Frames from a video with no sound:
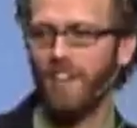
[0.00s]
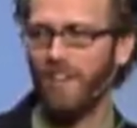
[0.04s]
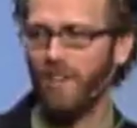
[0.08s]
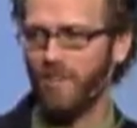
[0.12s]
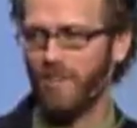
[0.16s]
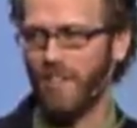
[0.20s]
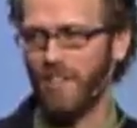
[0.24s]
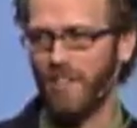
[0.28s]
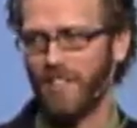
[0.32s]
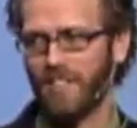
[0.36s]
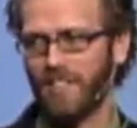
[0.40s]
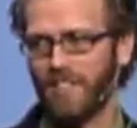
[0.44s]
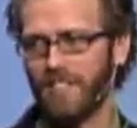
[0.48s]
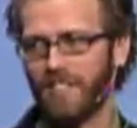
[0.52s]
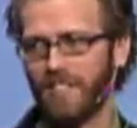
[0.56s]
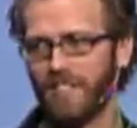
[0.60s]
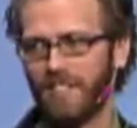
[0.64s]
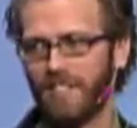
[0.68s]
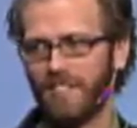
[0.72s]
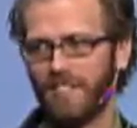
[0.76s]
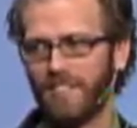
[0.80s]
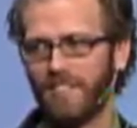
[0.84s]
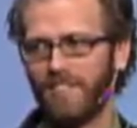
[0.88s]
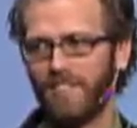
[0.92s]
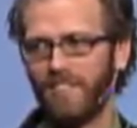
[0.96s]
They know this.
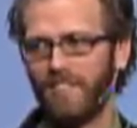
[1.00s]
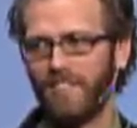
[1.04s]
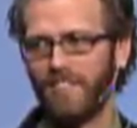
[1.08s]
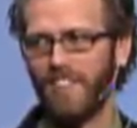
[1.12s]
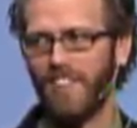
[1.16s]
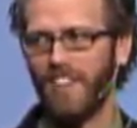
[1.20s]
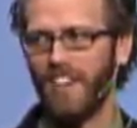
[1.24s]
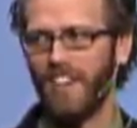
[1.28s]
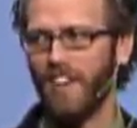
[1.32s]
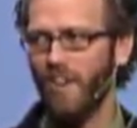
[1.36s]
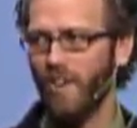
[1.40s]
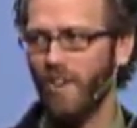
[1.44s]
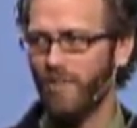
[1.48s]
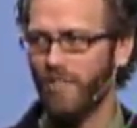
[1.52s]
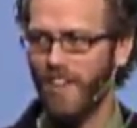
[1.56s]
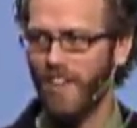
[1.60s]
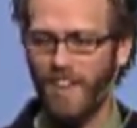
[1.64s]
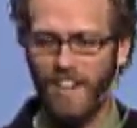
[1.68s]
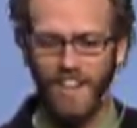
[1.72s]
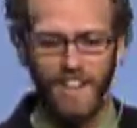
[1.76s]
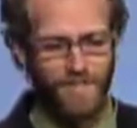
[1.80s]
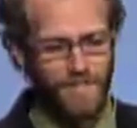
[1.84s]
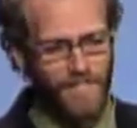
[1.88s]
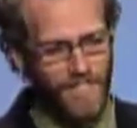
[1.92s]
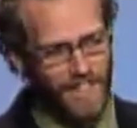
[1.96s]
They know
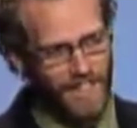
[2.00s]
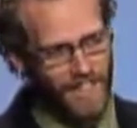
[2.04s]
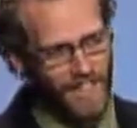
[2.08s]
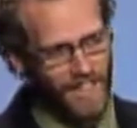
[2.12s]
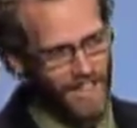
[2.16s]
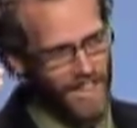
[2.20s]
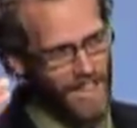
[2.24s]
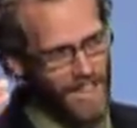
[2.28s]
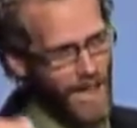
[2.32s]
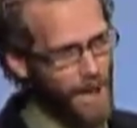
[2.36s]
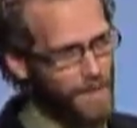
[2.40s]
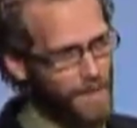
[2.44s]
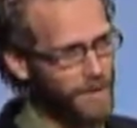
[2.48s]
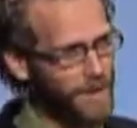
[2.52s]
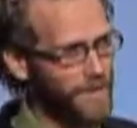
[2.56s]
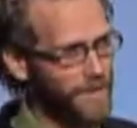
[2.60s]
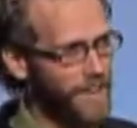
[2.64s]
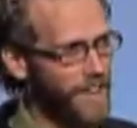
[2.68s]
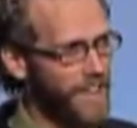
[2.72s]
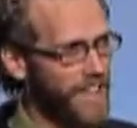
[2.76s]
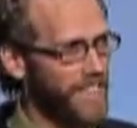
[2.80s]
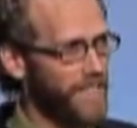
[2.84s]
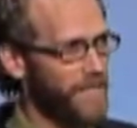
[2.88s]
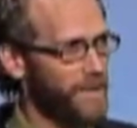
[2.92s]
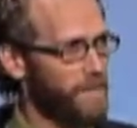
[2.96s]
that if they can
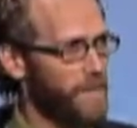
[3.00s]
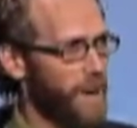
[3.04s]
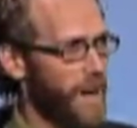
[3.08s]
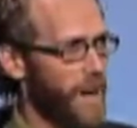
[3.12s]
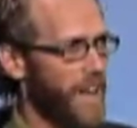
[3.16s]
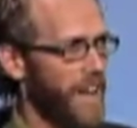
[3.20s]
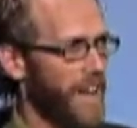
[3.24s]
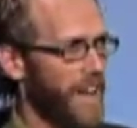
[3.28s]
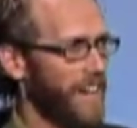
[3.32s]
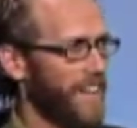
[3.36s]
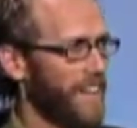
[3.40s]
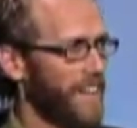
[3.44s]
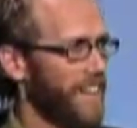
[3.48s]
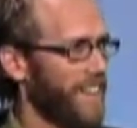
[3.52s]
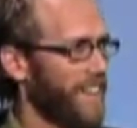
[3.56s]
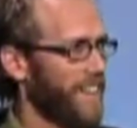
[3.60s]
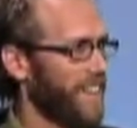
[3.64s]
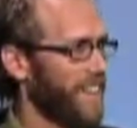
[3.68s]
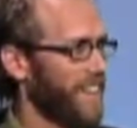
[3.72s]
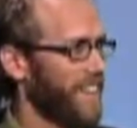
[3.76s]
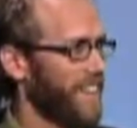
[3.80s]
captivate the mind,